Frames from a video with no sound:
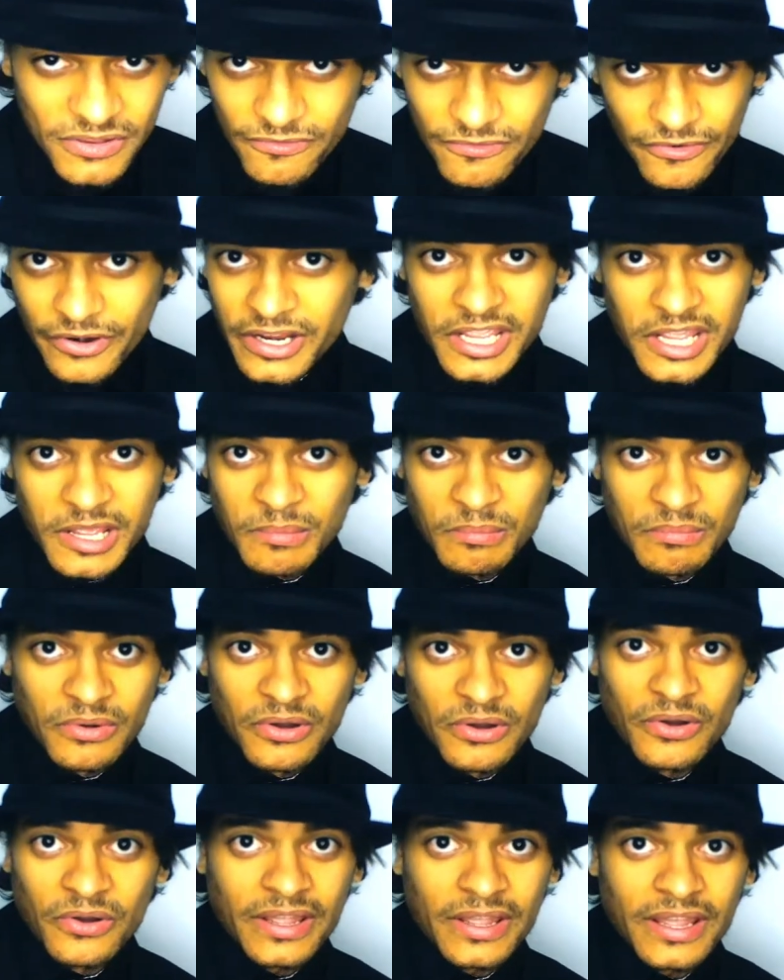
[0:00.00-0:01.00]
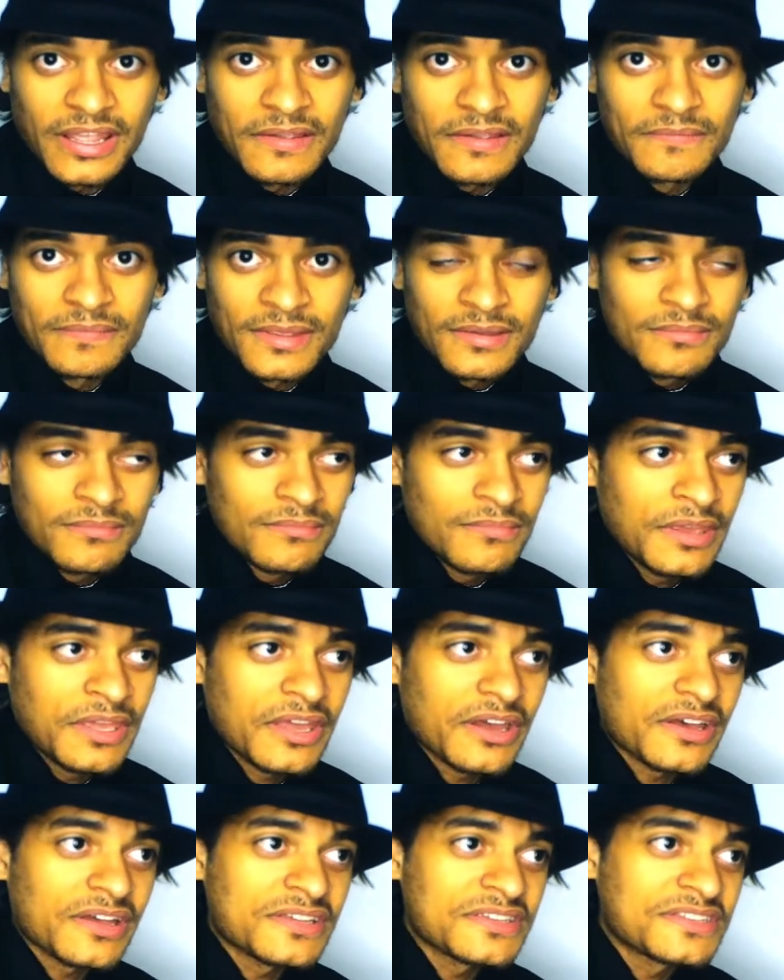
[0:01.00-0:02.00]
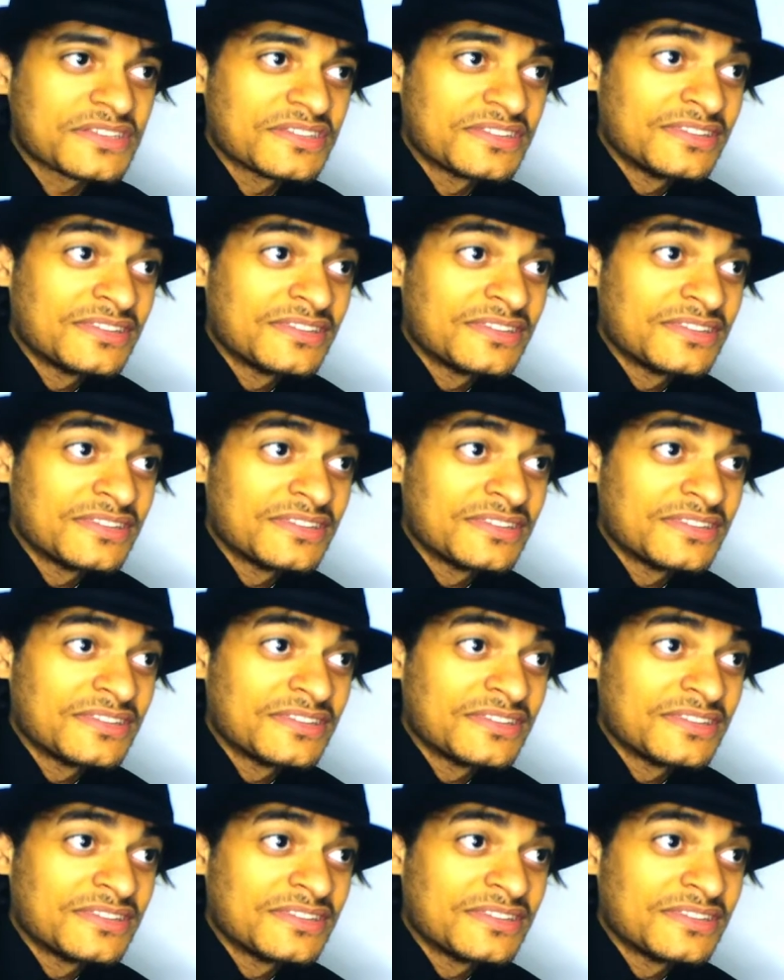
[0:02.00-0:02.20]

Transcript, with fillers: okay? Because